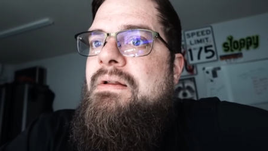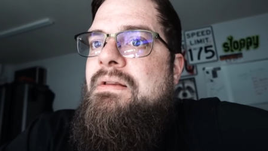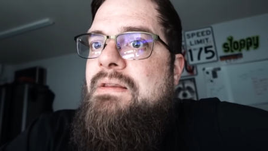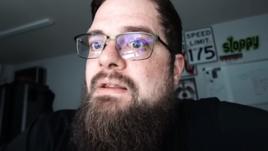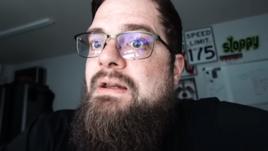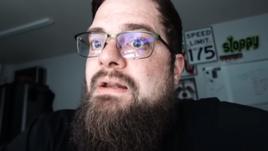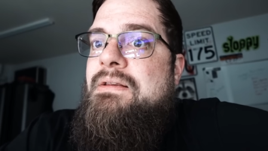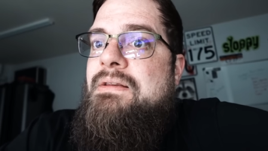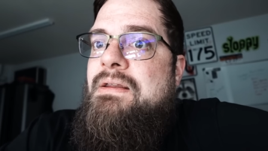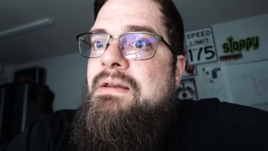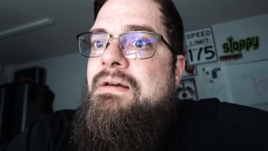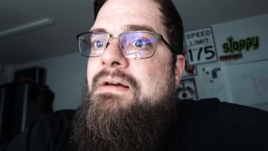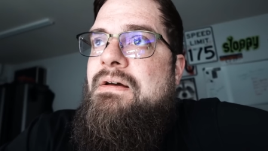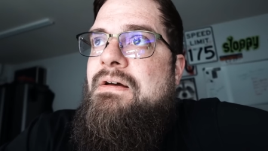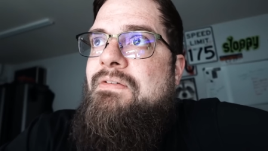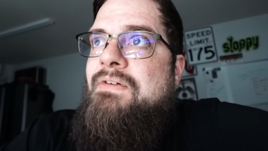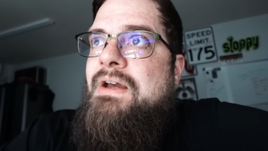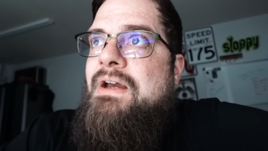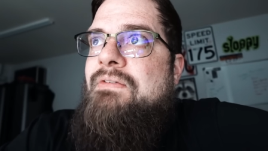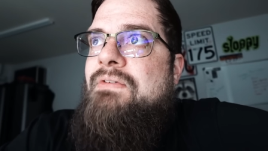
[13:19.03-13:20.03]
the idea
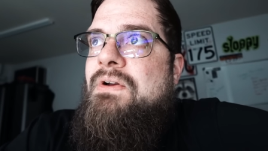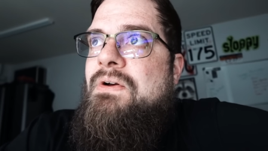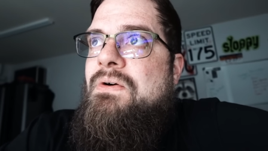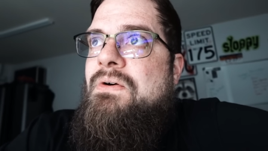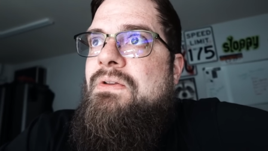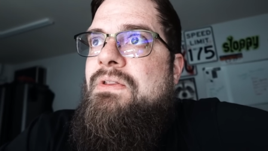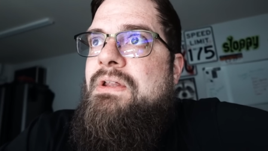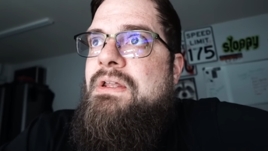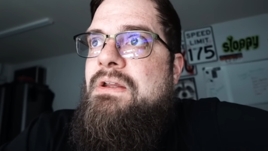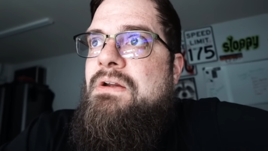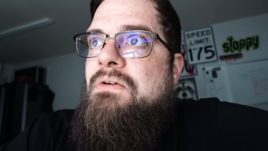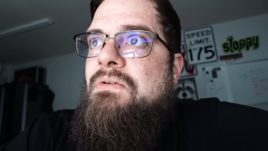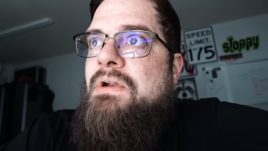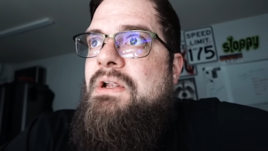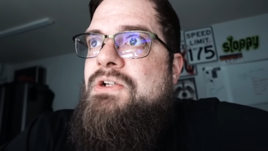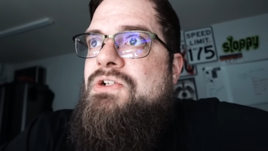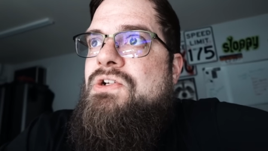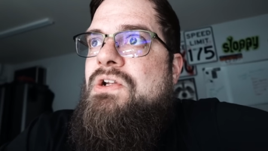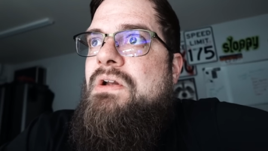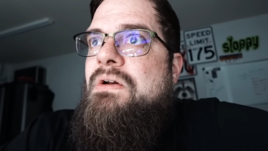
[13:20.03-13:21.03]
of having all the gear
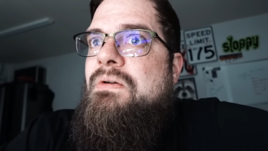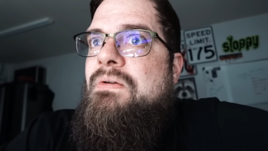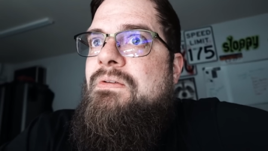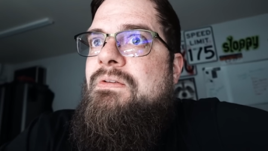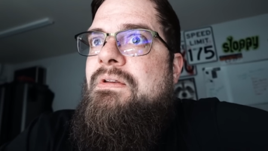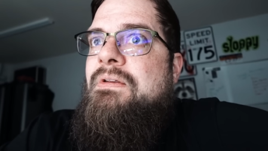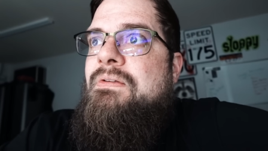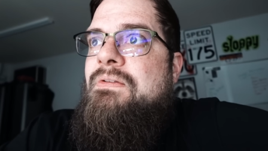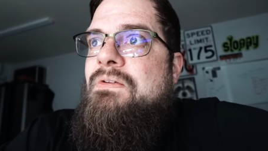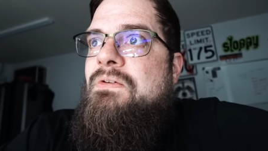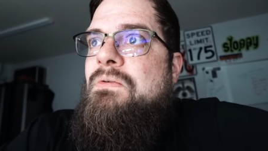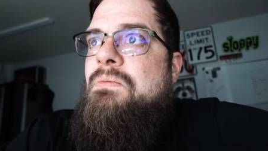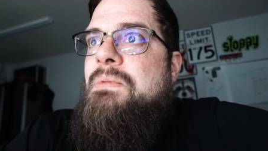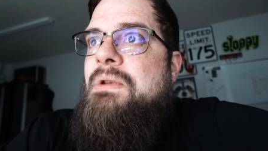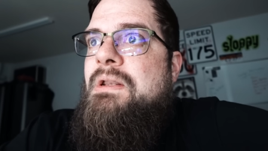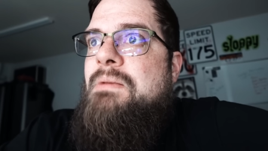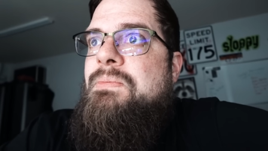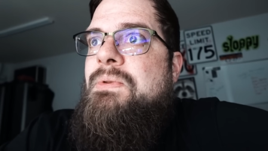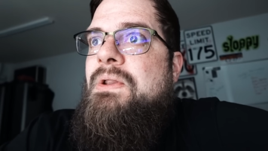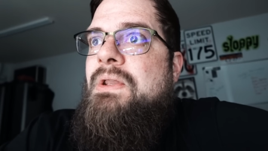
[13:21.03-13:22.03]
ratios is to
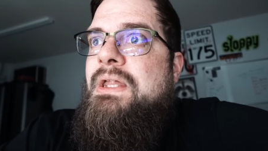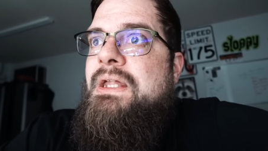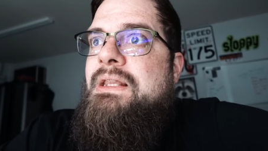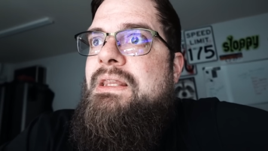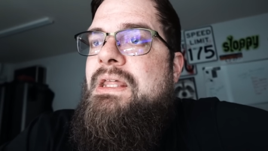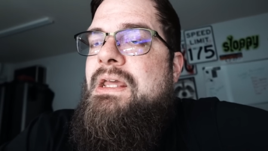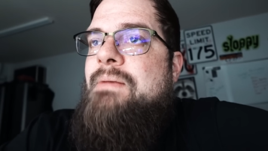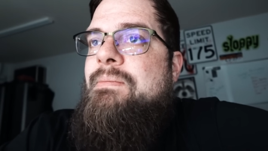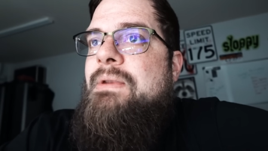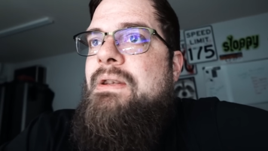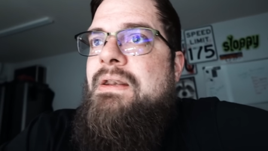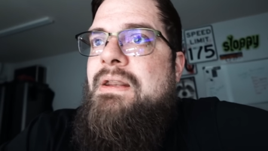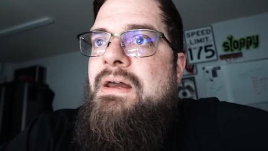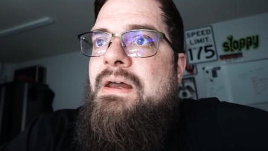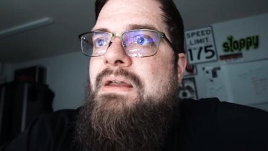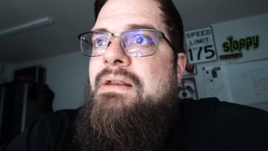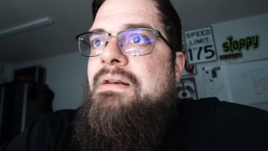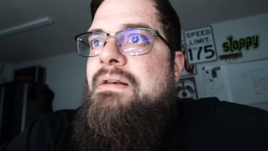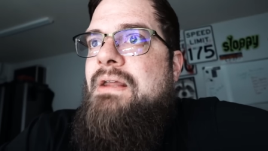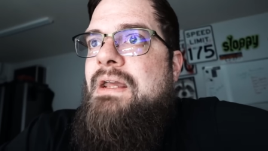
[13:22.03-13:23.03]
manipulate them and
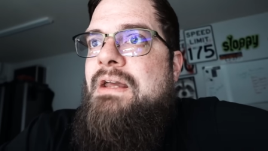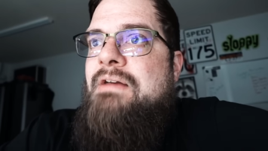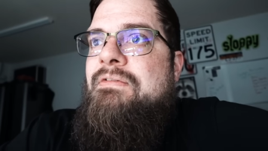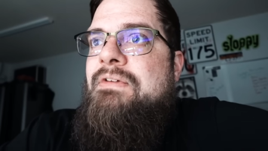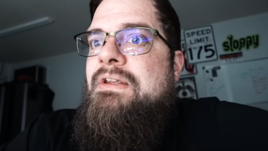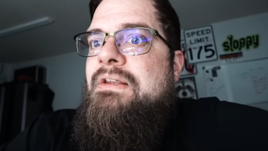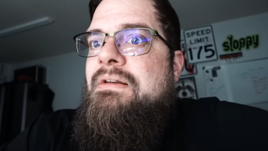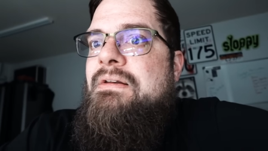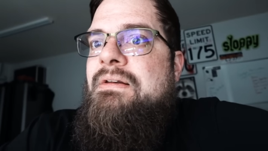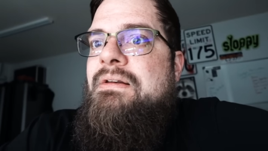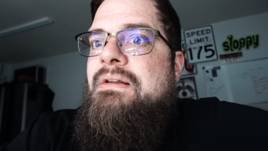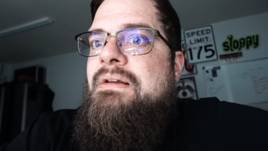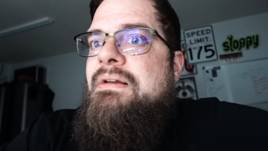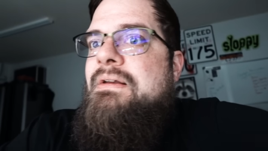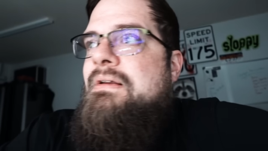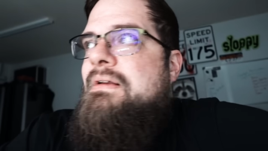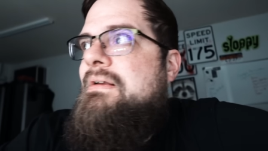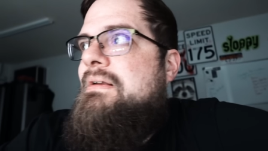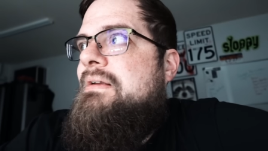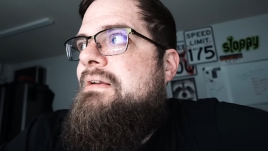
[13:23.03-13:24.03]
not have it
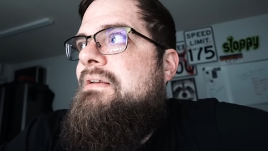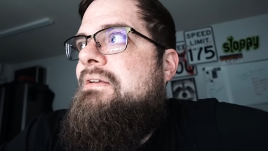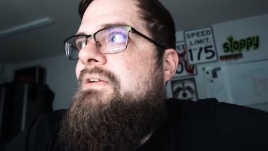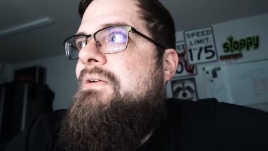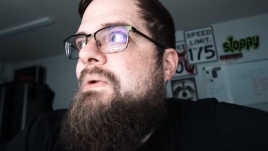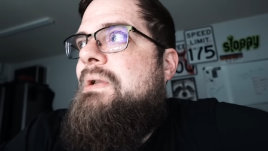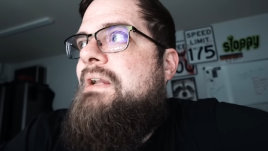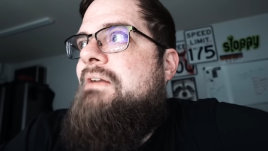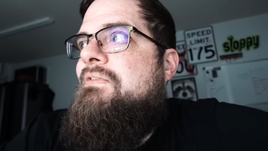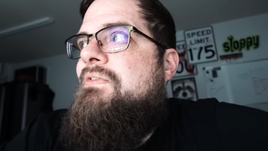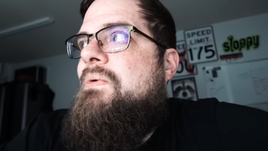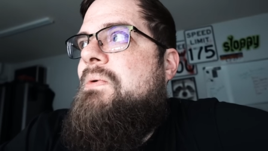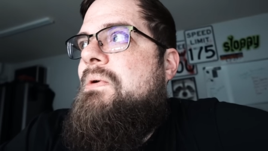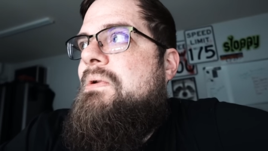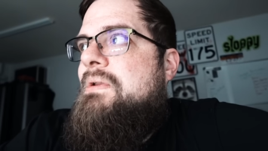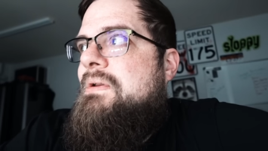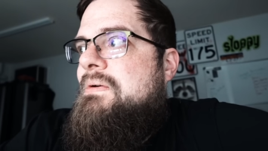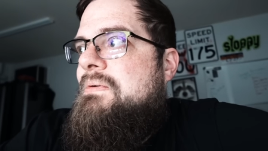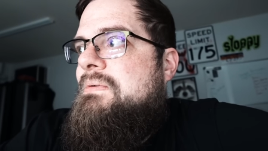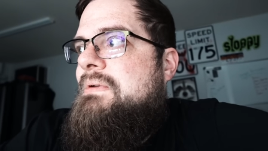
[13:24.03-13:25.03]
doing it for
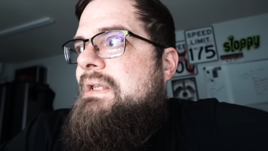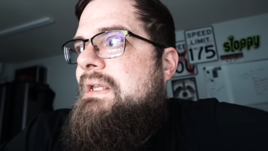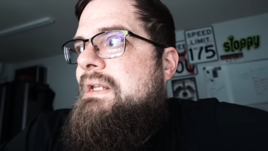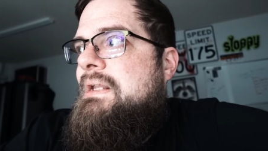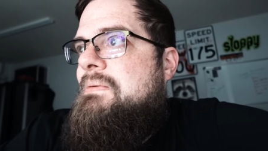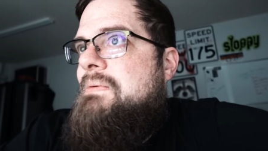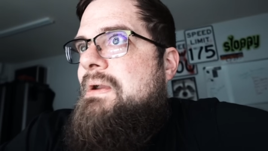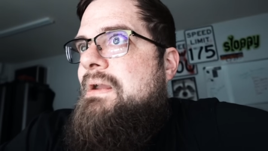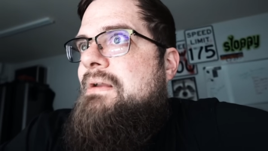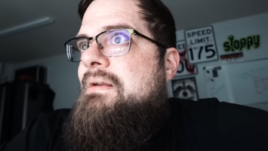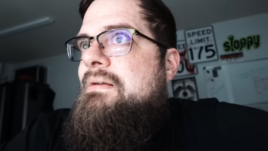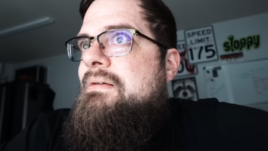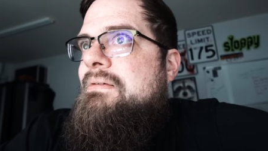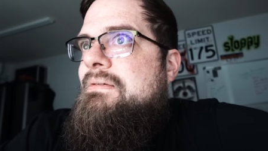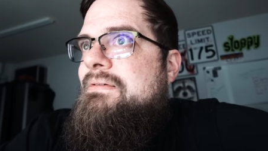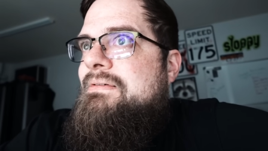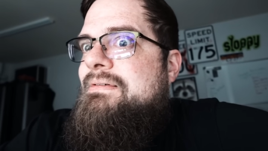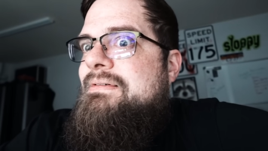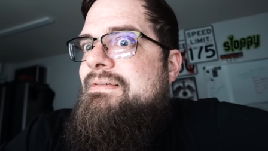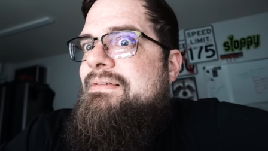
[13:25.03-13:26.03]
you. Anyway,
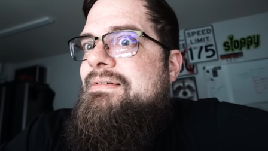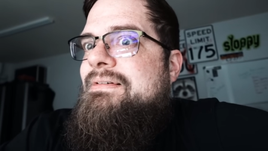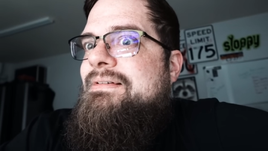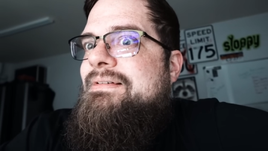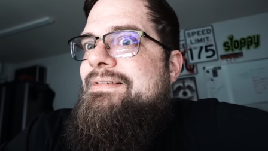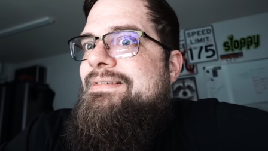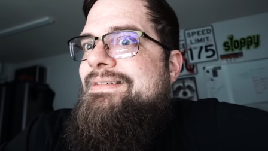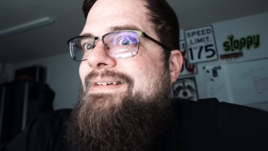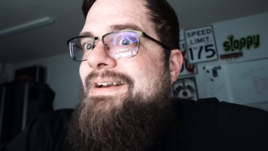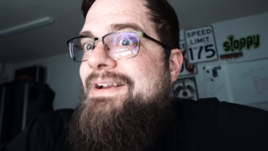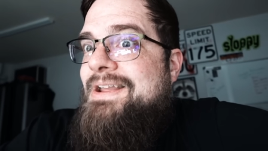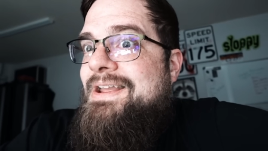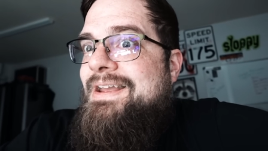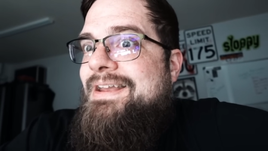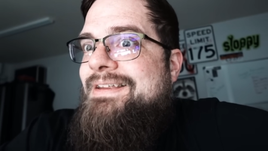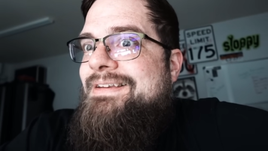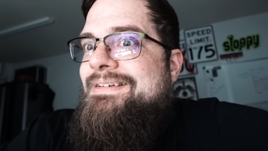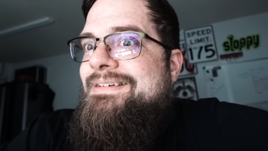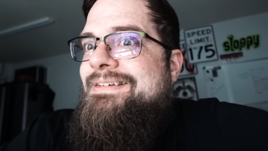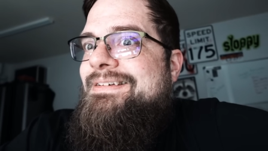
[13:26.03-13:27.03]

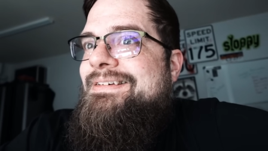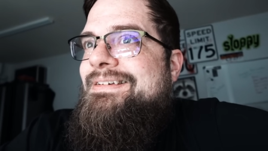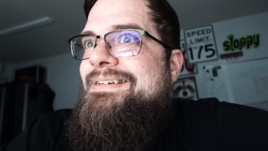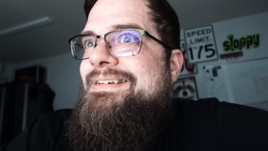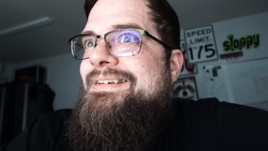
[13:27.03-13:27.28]
again,